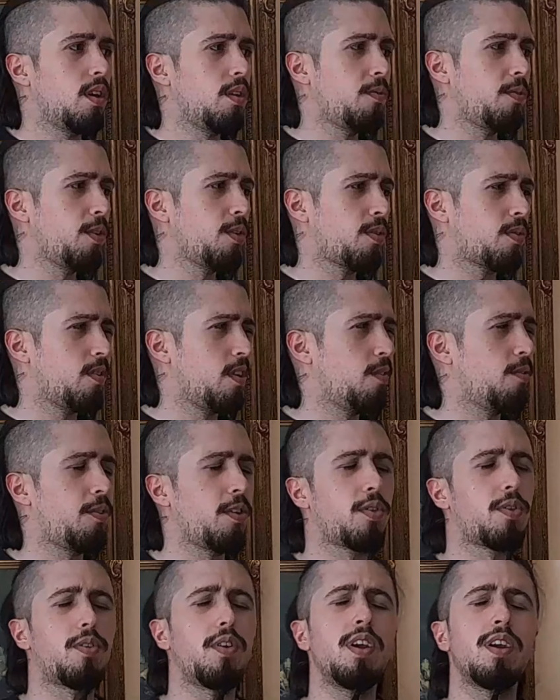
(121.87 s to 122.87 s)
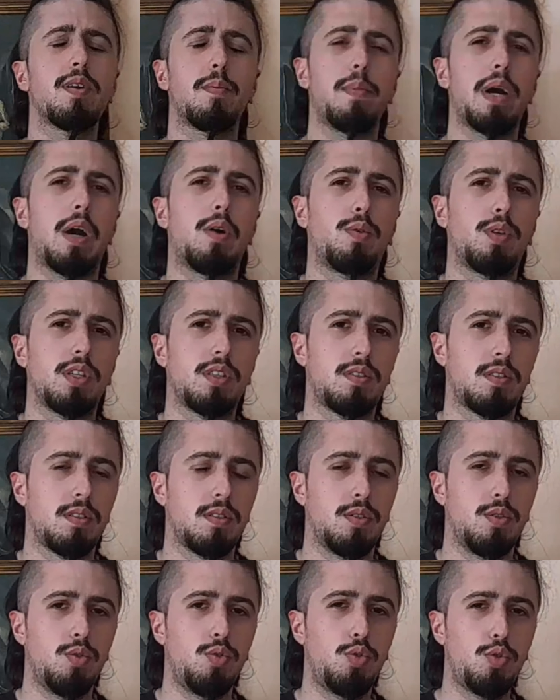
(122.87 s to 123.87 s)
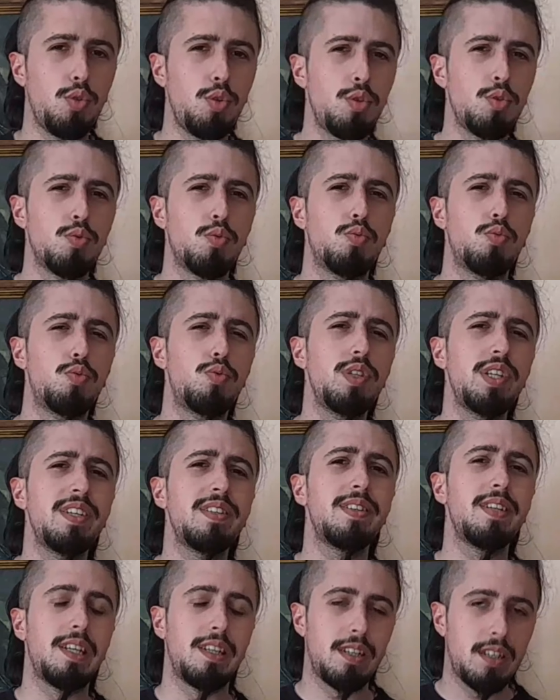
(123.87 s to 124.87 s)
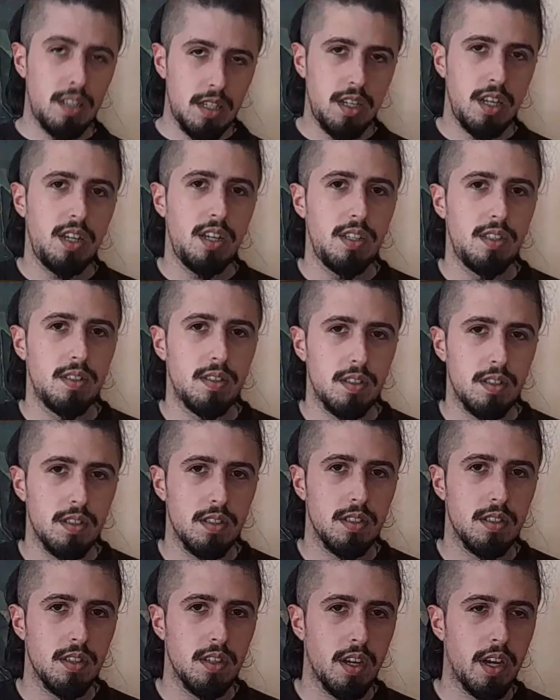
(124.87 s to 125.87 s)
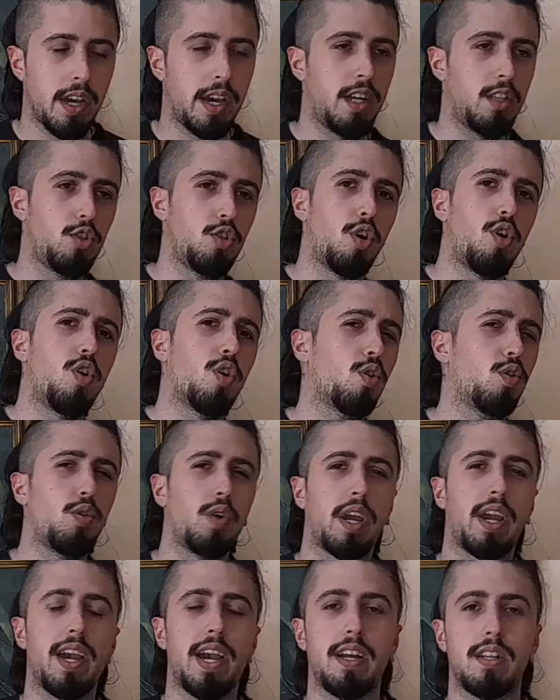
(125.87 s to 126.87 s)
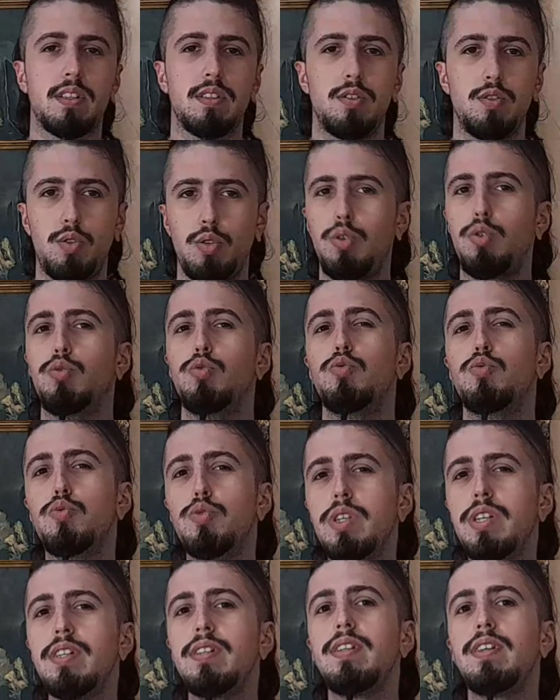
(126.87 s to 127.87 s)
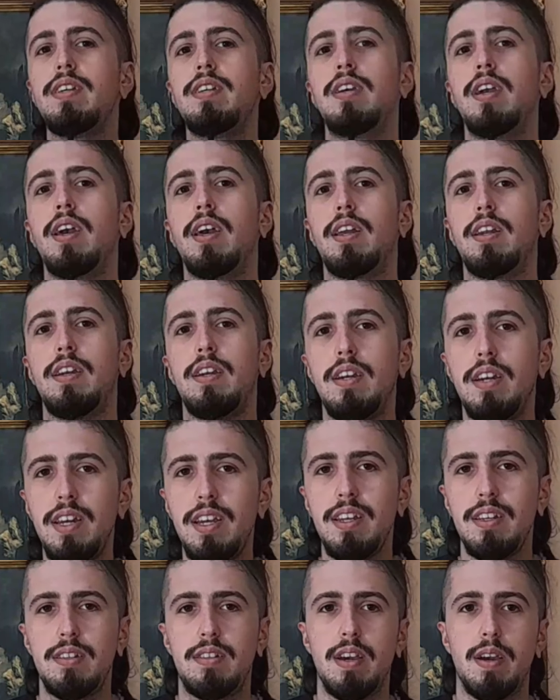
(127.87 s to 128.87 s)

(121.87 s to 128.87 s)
if you if you think about it, do you really need a dog or a cat? Do you really need